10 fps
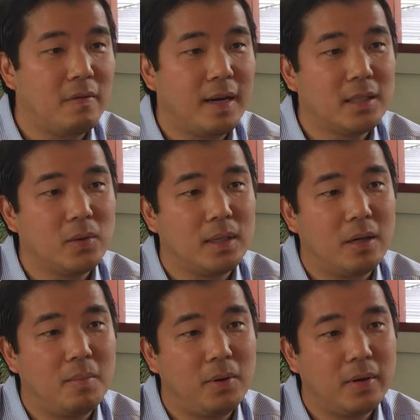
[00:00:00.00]
are advised to
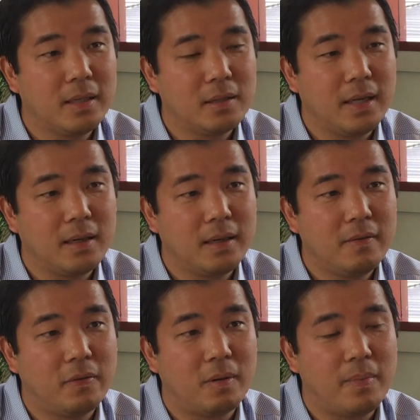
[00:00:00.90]
allow employees to take
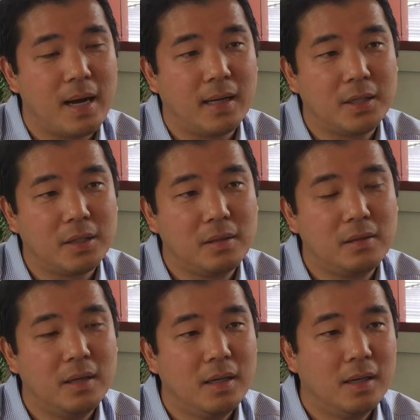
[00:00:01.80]
leave for
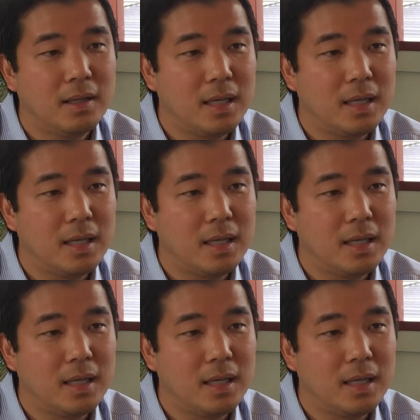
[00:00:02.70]
biological,